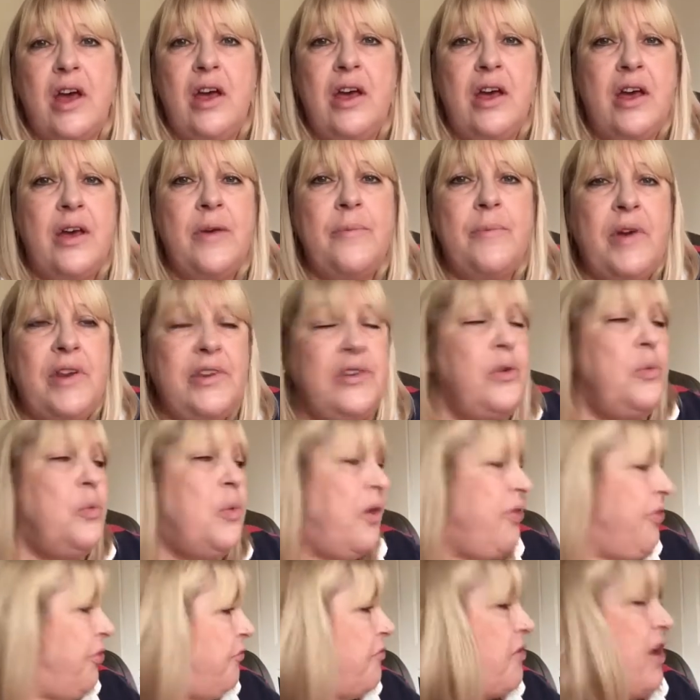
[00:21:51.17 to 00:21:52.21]
I do
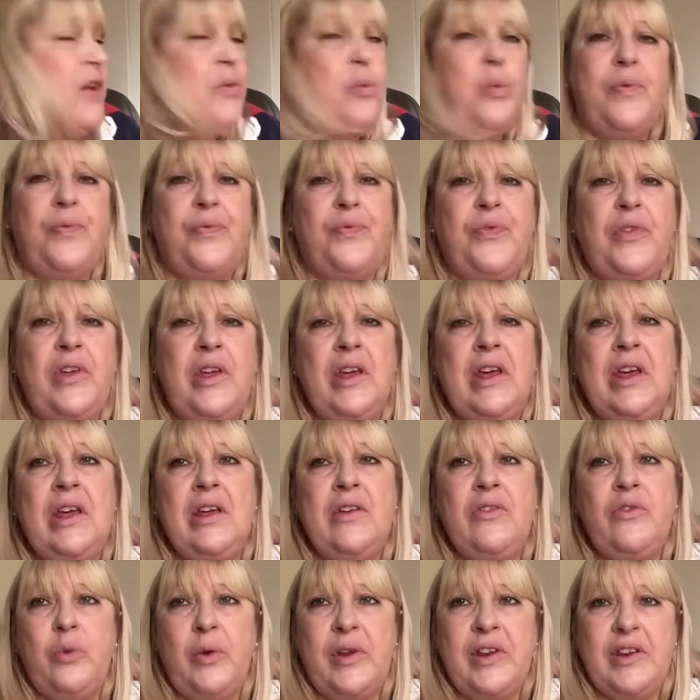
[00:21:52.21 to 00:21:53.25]
1 thread with
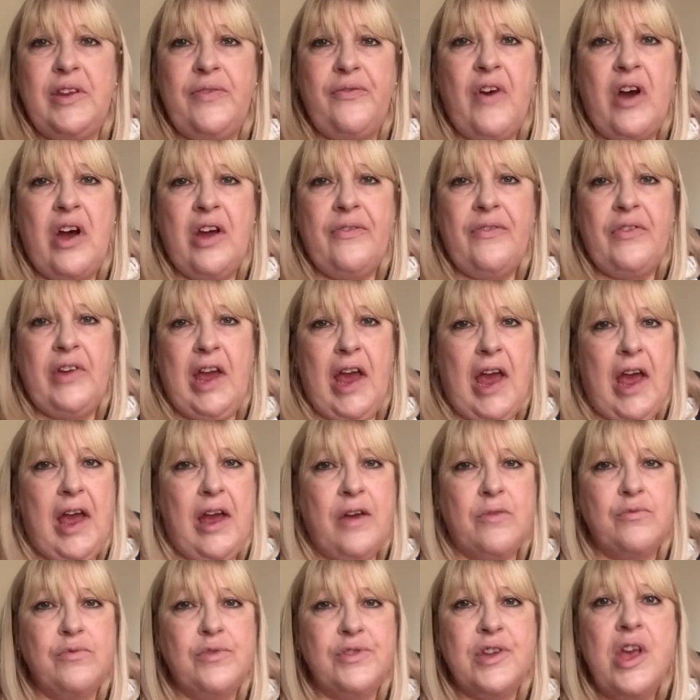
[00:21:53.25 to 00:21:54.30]
the 25
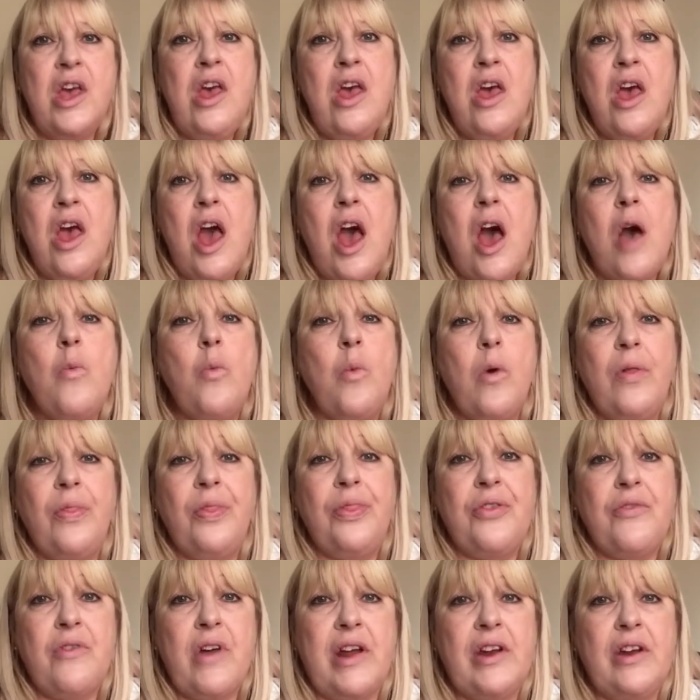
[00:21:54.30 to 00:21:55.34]
count and 1
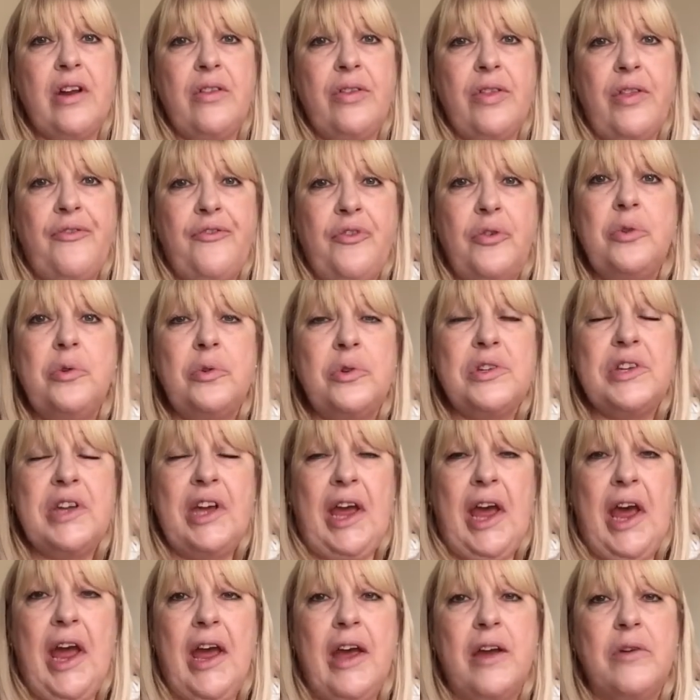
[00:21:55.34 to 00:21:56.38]
thread on the 40
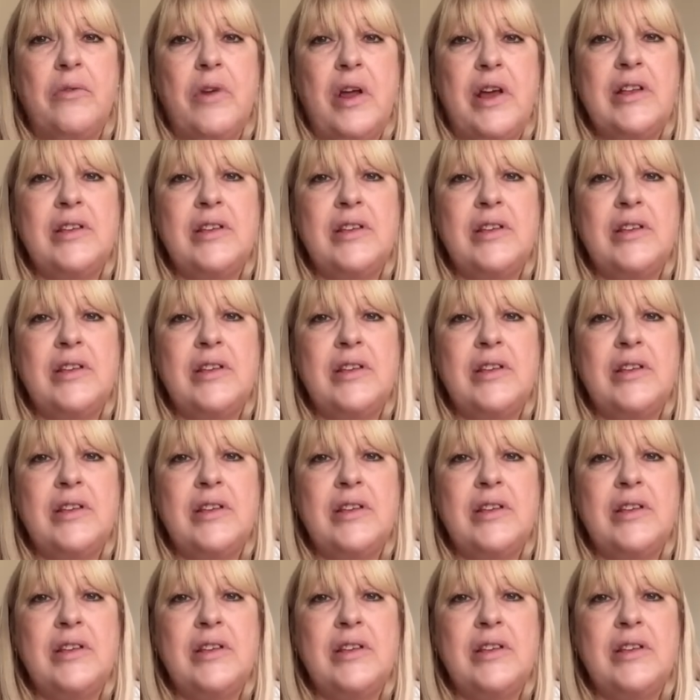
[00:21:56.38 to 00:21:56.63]
count.